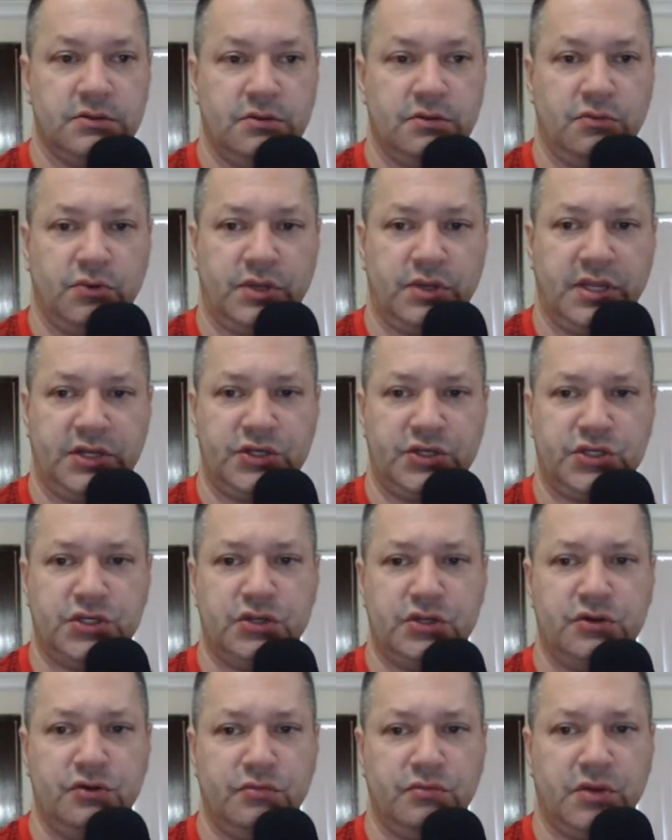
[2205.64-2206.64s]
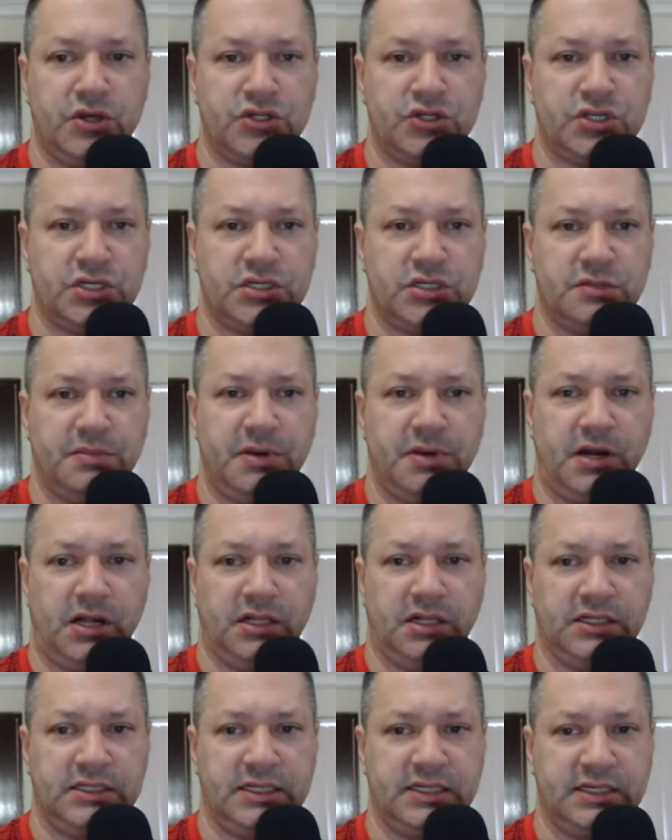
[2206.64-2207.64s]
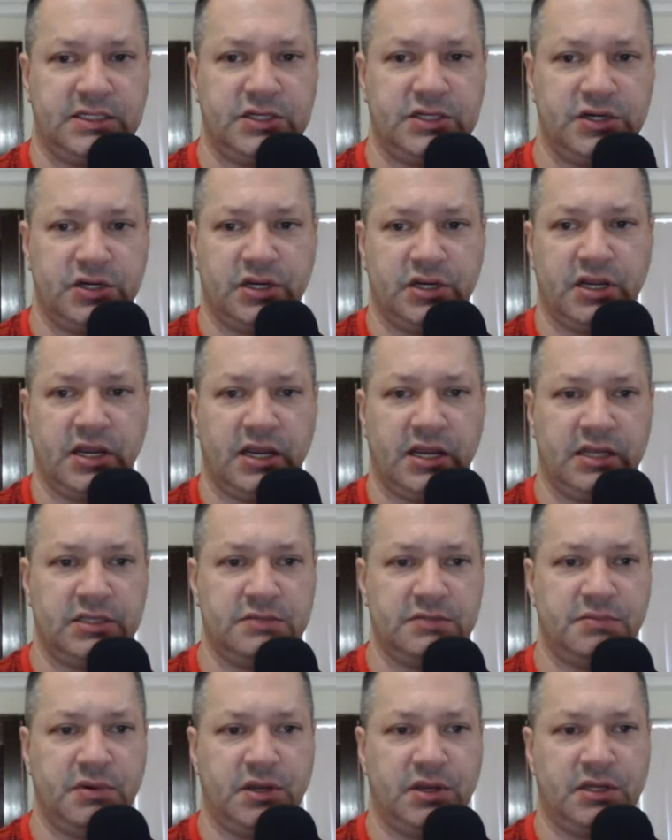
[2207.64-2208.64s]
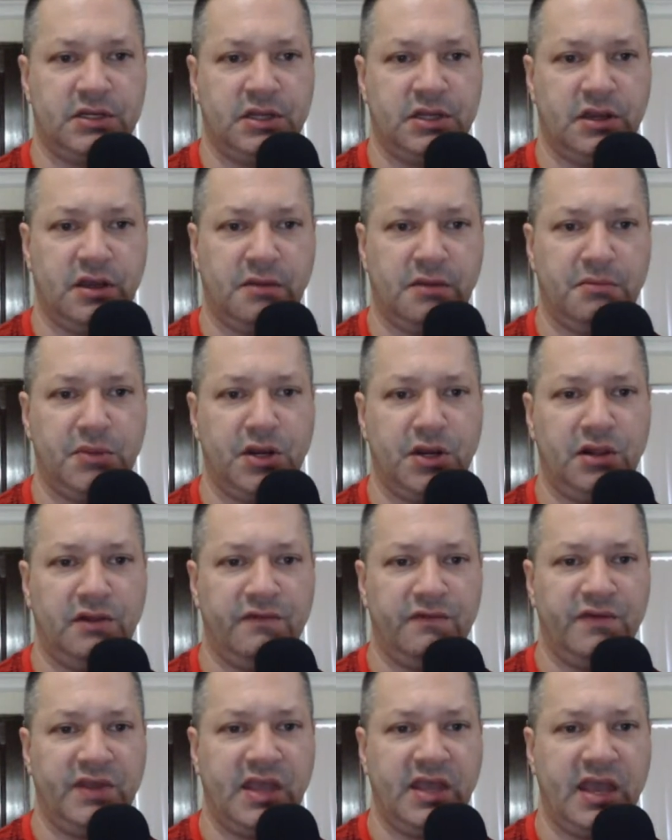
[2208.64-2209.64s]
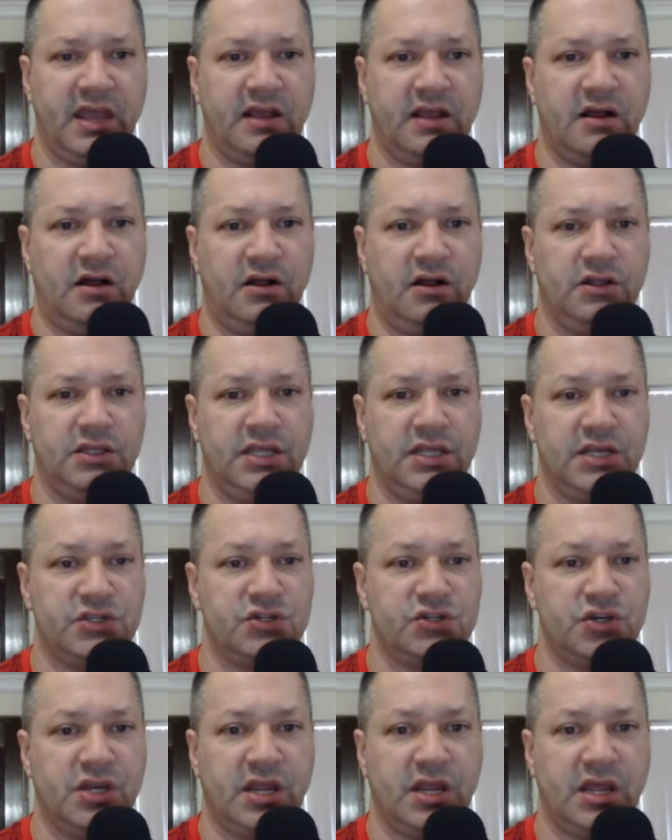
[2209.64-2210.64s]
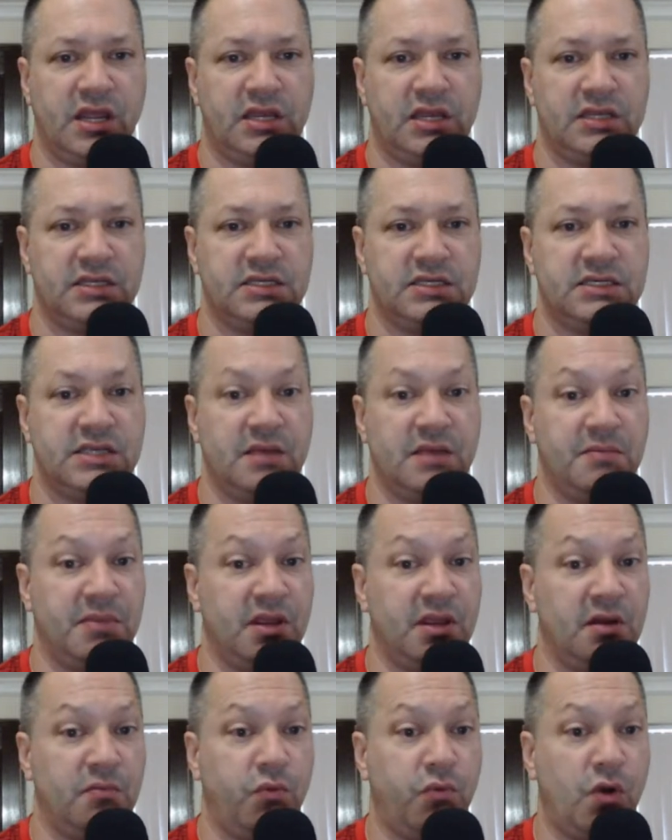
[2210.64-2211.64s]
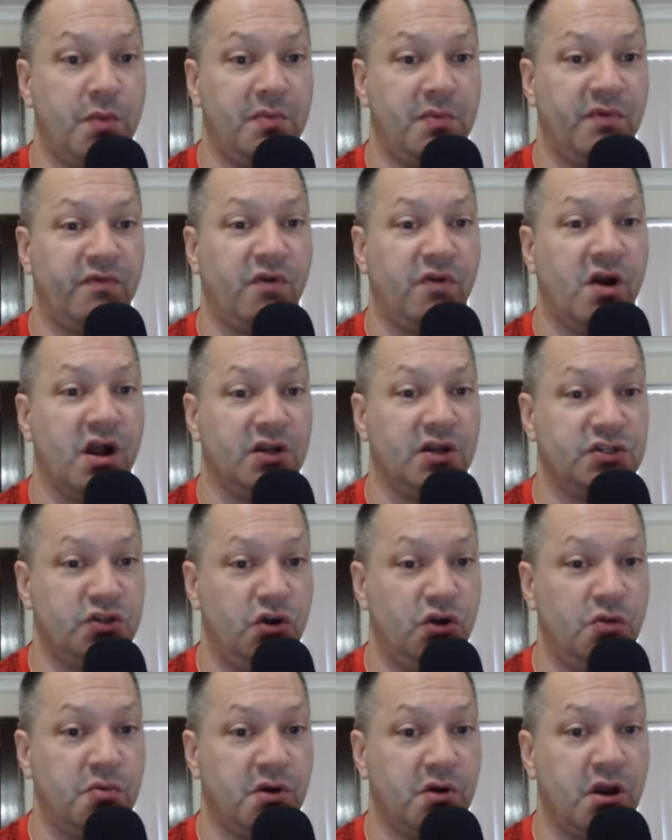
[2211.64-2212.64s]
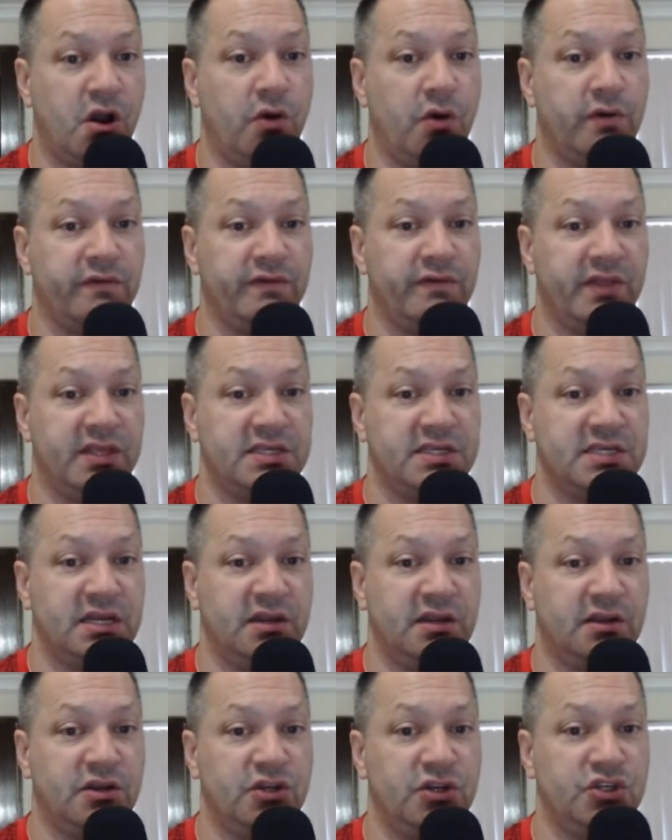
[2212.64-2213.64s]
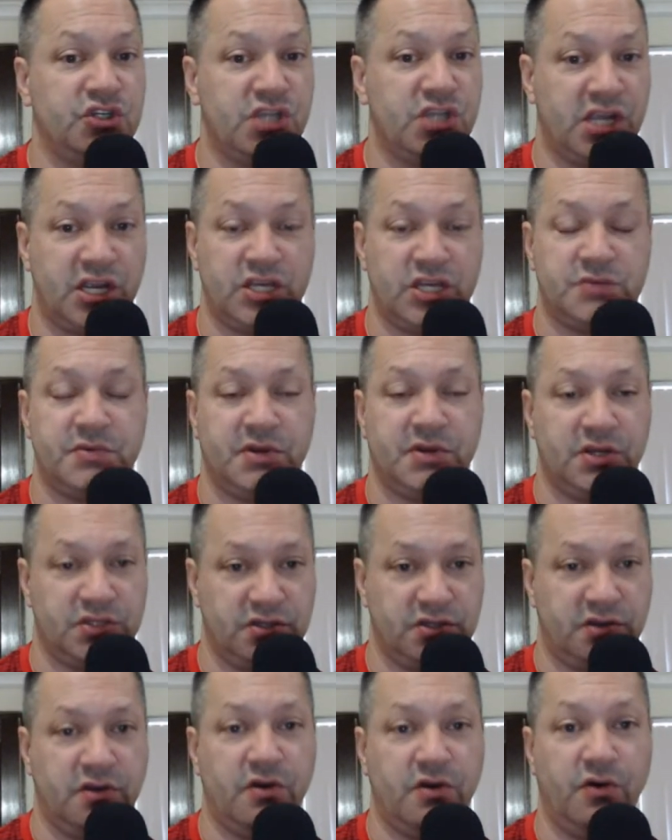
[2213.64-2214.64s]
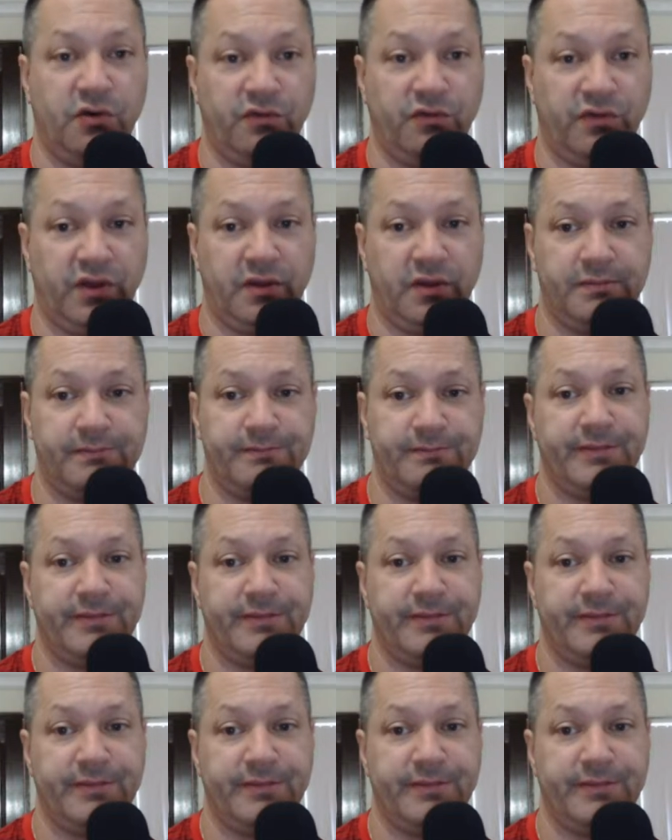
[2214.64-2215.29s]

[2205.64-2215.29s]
I won't get too much into politics here, guys, but Manila VA called yesterday and set me an appointment for October. However, they said it could change because of COVID.